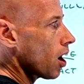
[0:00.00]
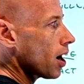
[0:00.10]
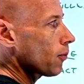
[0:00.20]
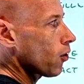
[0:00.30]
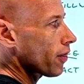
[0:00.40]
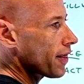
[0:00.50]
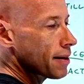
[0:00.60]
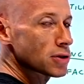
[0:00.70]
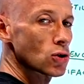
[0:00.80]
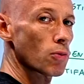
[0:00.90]
I want
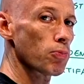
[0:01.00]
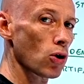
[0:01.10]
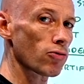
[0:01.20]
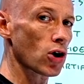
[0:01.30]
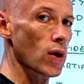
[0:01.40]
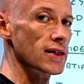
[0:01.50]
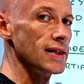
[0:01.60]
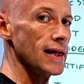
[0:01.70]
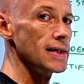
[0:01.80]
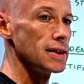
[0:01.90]
them to do a pull
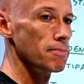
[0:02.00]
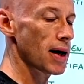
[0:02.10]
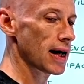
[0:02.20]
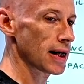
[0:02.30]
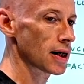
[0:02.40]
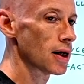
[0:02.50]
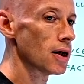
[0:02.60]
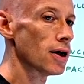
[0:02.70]
request into main.